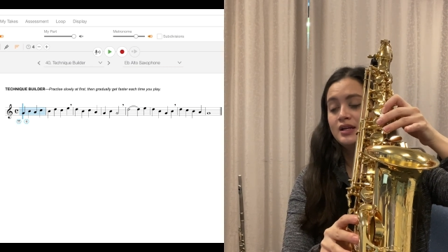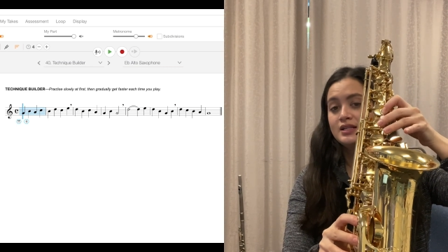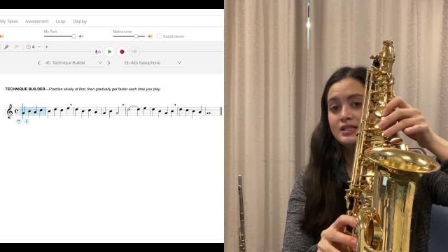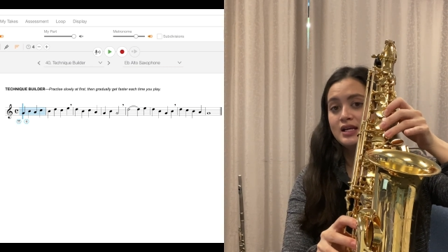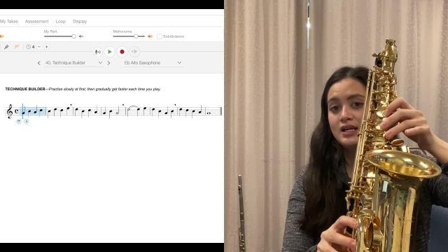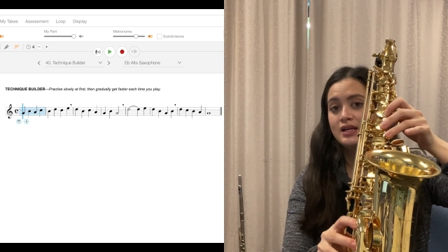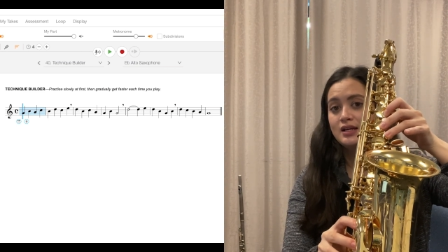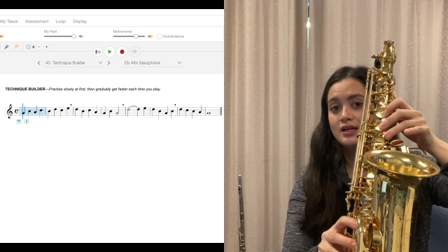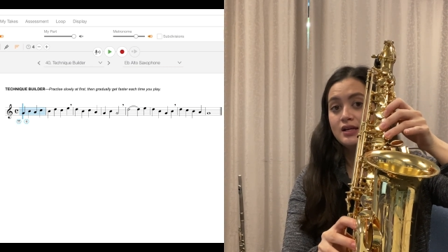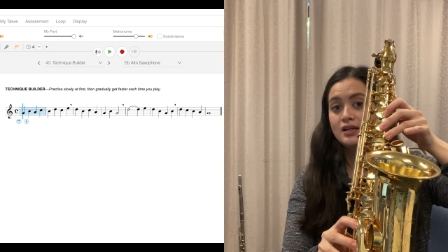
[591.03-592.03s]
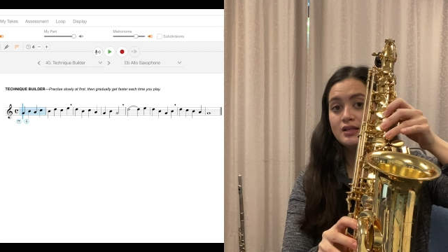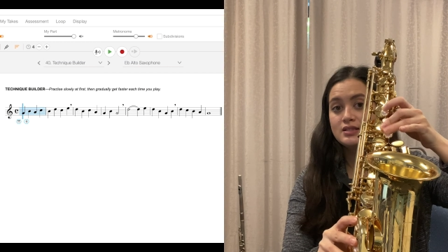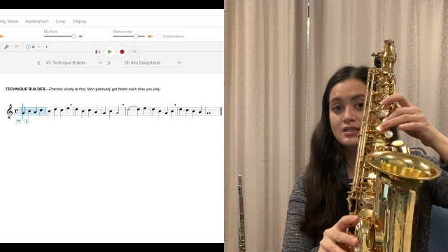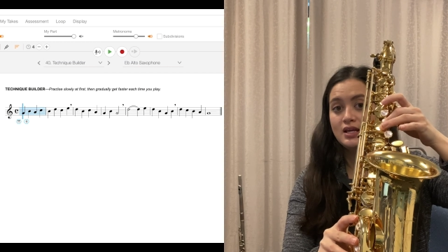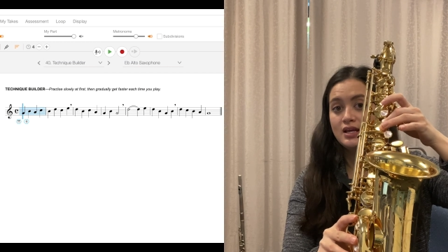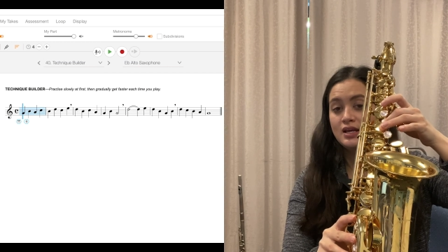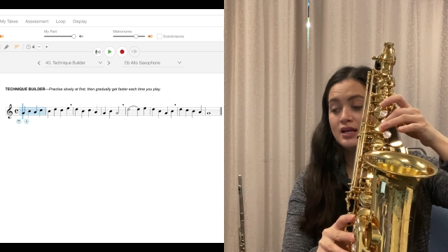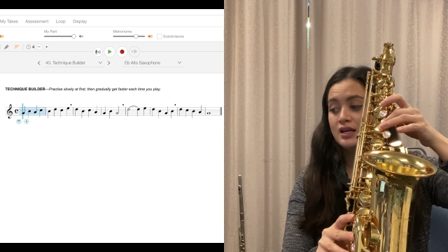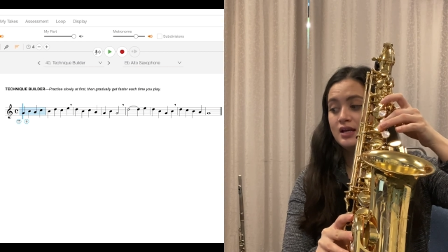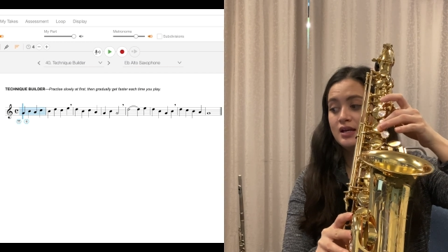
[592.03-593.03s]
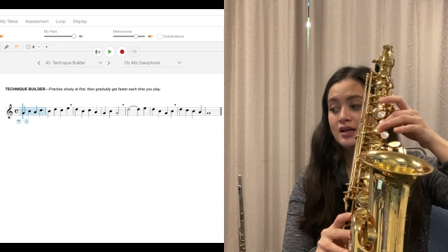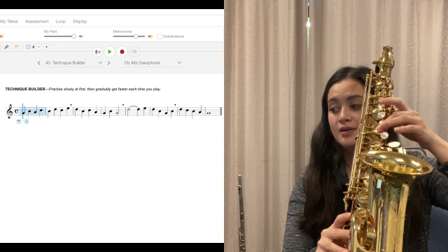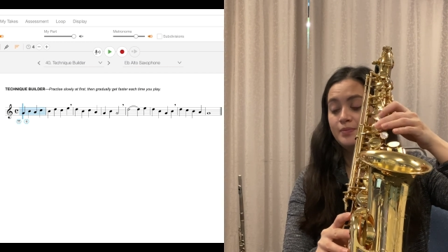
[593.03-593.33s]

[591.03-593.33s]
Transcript: D, C,